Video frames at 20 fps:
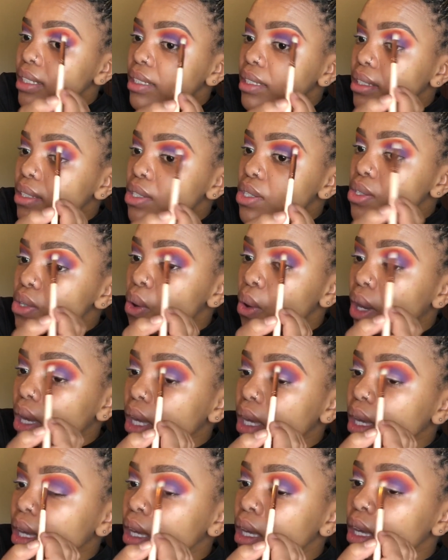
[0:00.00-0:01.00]
So,
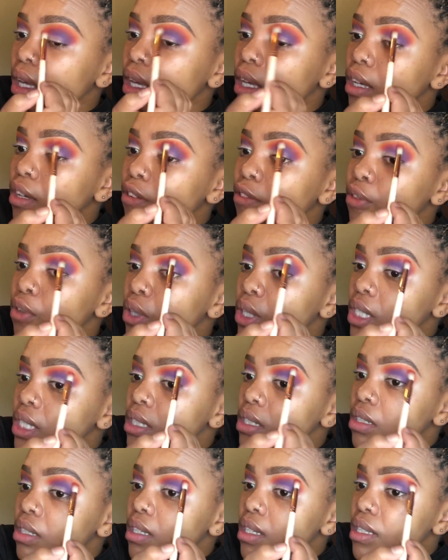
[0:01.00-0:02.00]
okay, focus
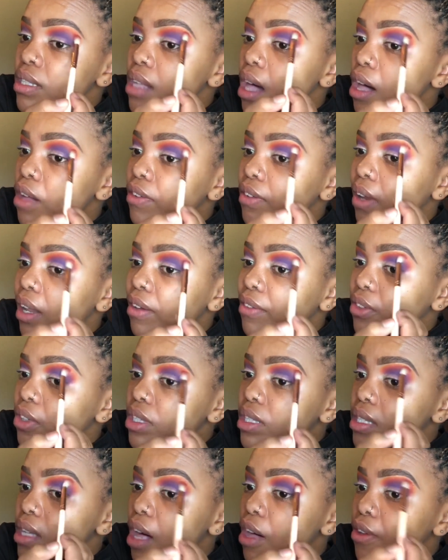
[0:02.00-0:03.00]
on yourself, love
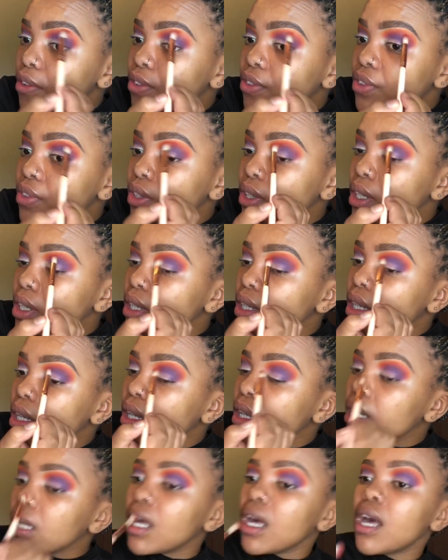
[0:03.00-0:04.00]
yourself,
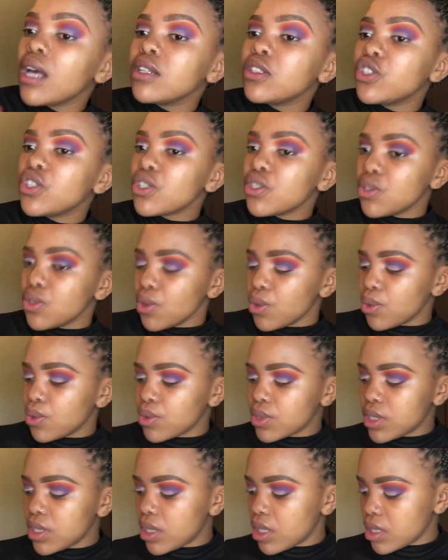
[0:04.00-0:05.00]
and just know
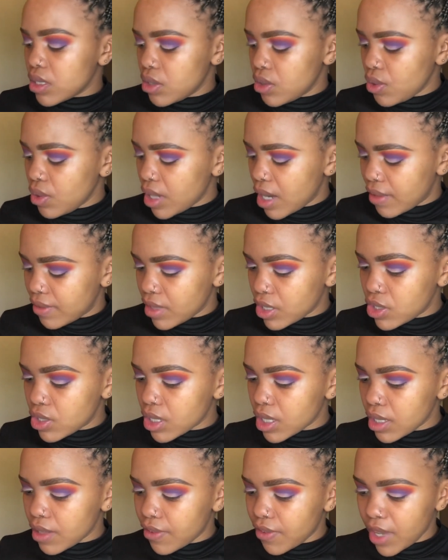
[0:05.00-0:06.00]
there's no love that you're
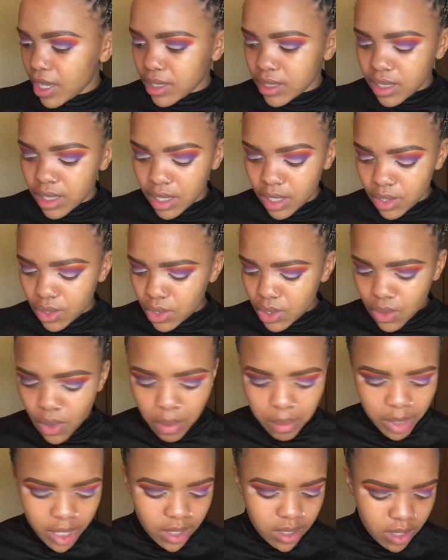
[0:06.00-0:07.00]
gonna find here. Your
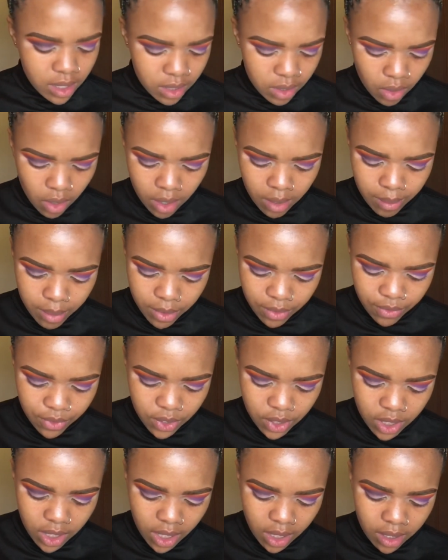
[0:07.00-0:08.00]
soulmate is not in
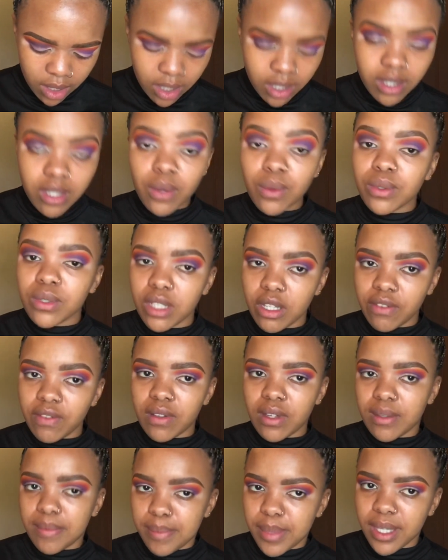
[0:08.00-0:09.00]
Bloemfontein. They will
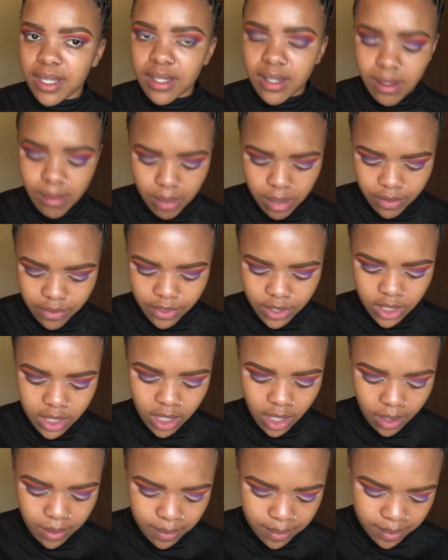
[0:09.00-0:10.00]
never be in
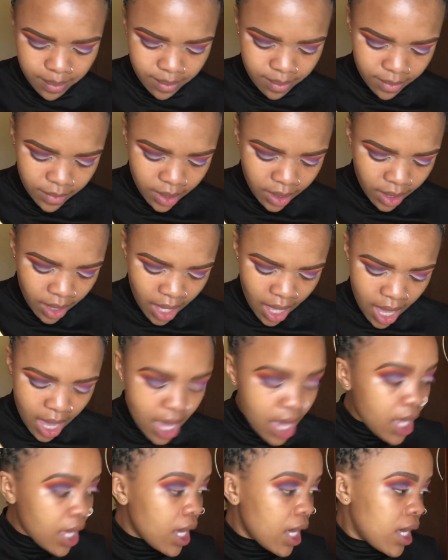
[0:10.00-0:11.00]
Bloemfontein.
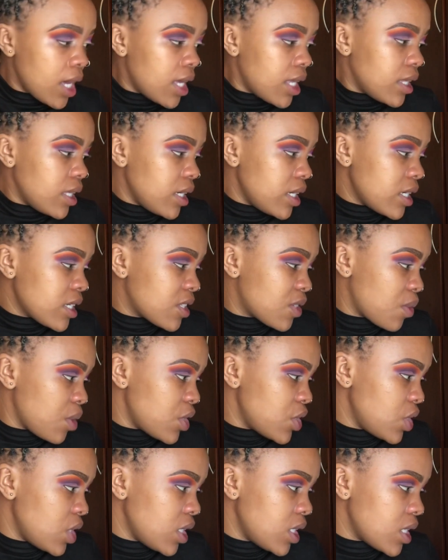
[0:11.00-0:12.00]
The next
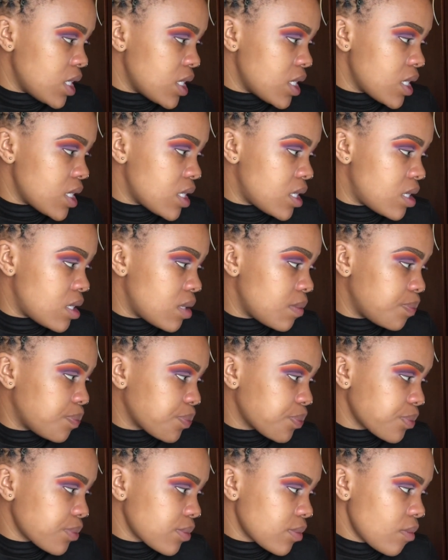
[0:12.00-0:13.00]
question is,
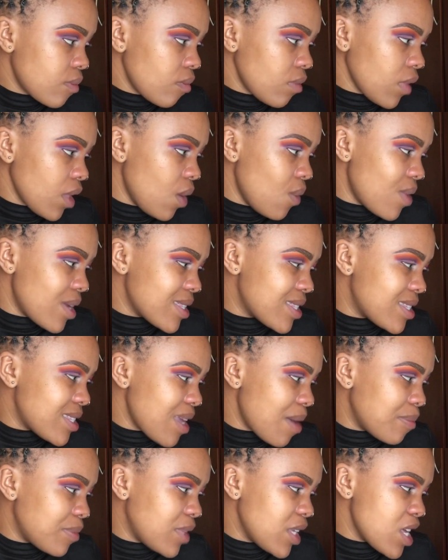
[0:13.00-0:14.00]
what's
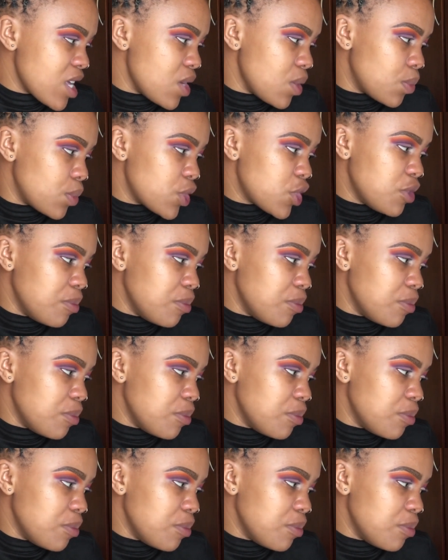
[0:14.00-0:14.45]
something you wish